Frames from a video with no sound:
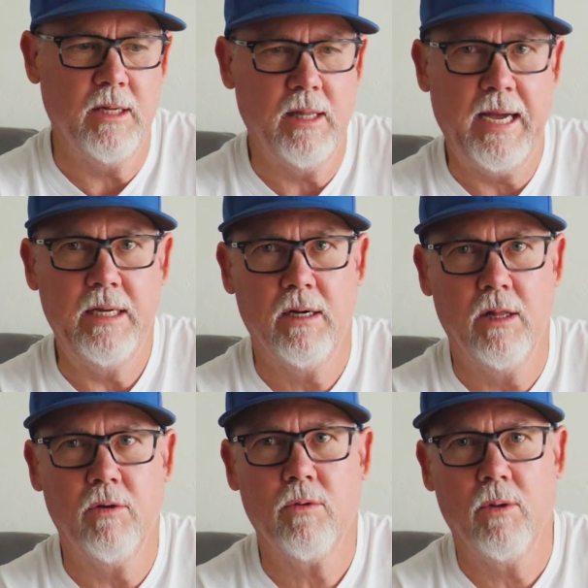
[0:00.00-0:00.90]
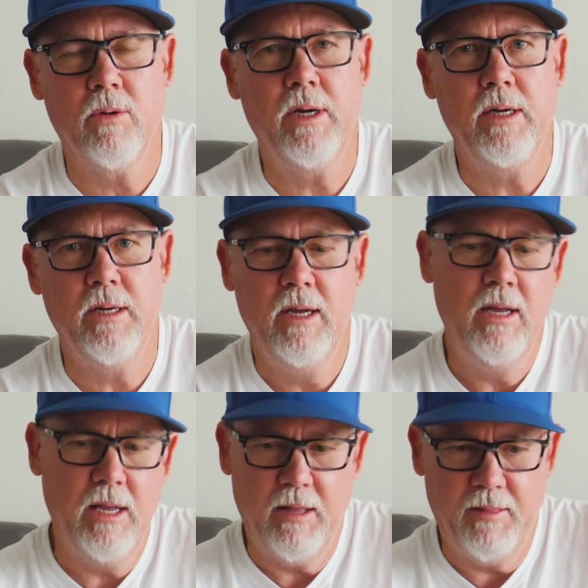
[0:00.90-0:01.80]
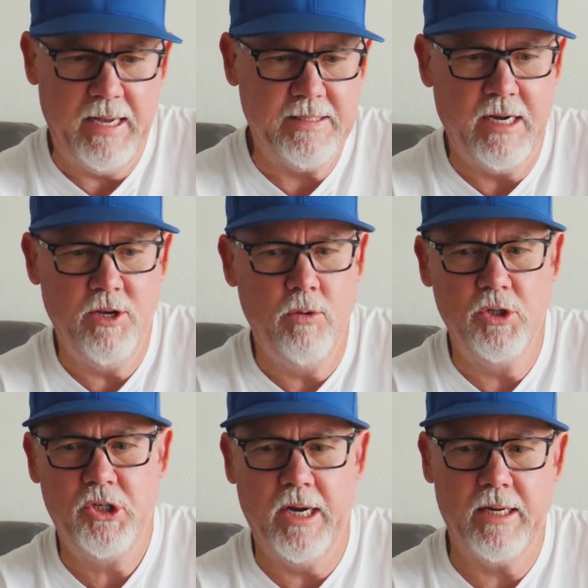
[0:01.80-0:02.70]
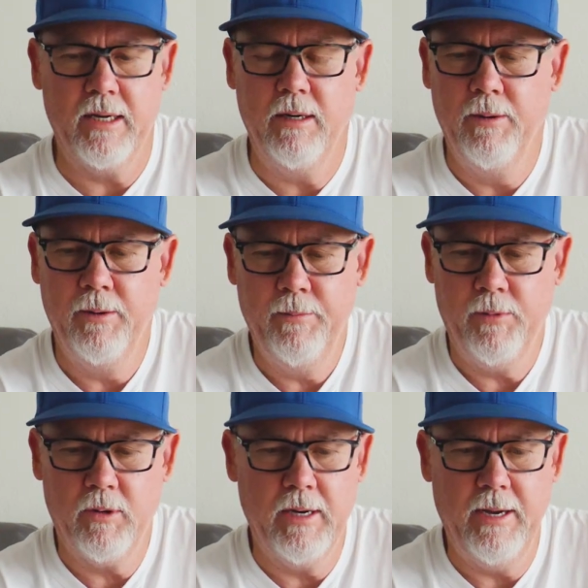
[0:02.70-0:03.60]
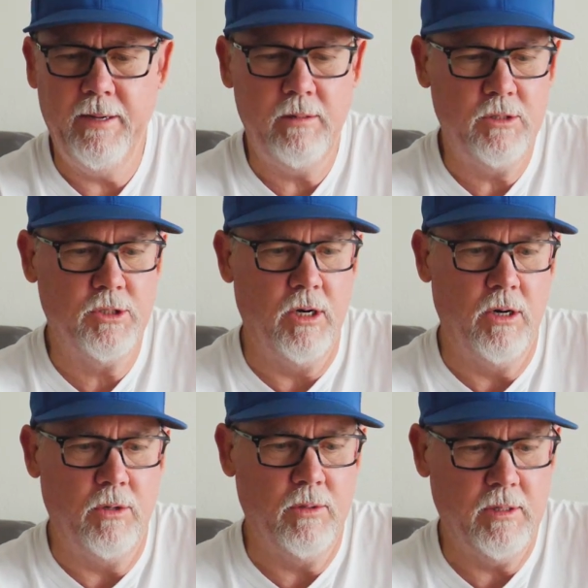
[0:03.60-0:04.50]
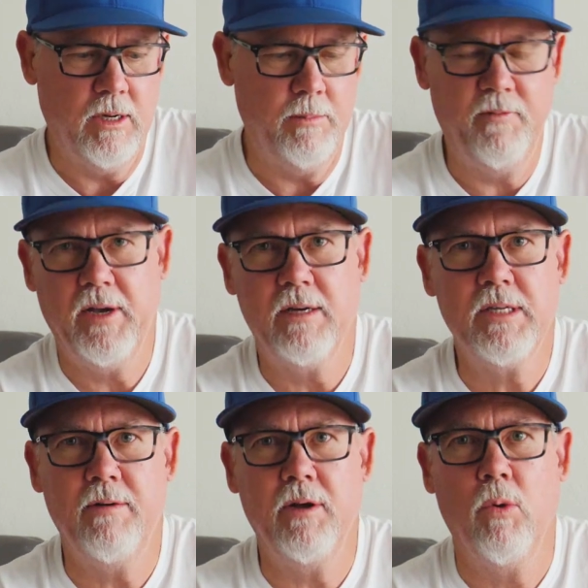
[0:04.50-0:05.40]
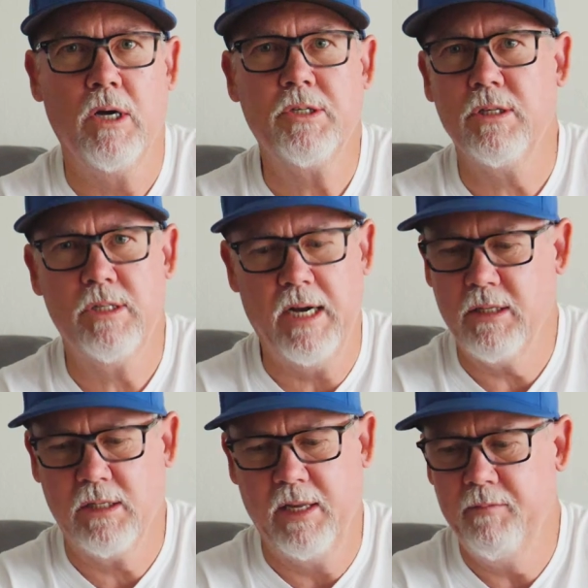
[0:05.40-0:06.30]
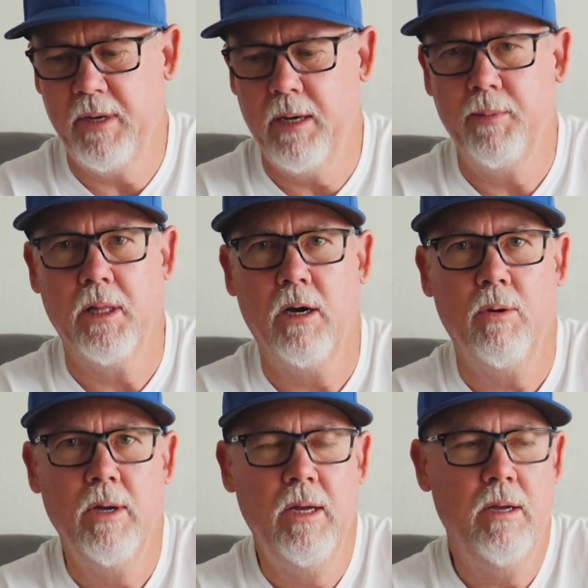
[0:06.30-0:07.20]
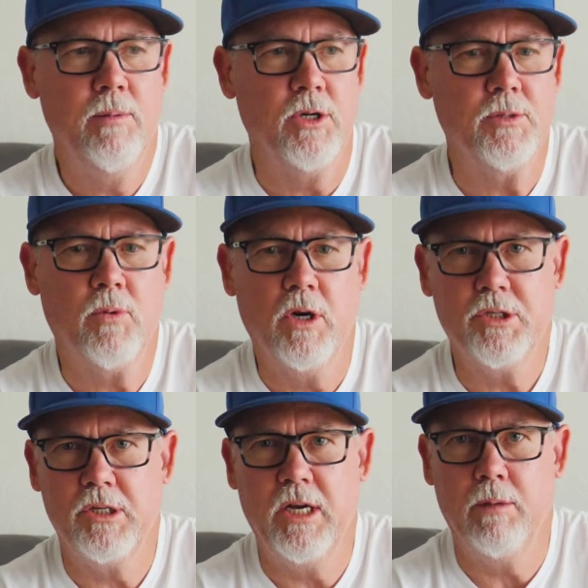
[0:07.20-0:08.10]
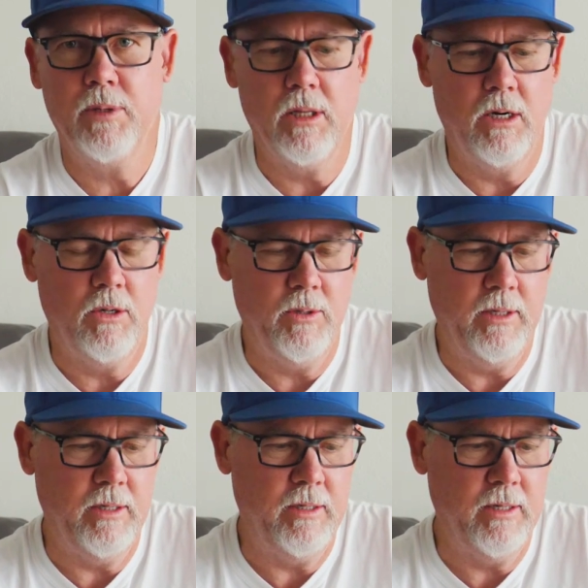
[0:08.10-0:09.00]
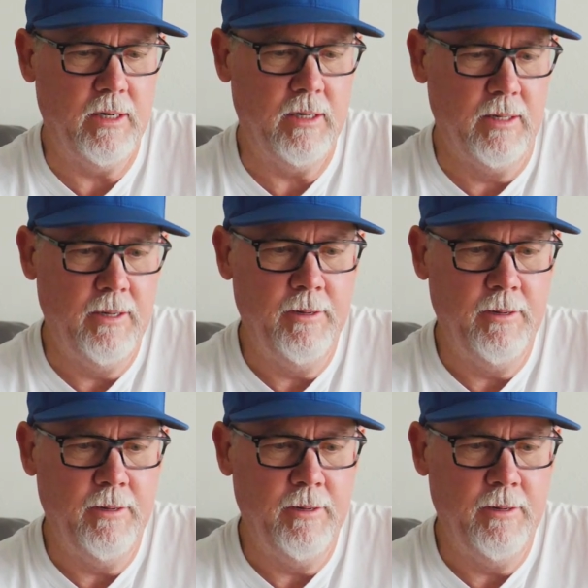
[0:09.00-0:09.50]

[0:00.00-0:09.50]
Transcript: a light color chlorine, that's how you would check it. Okay. So um, if you guys have any questions, yeah, just leave them down below. Post some questions down below, and uh,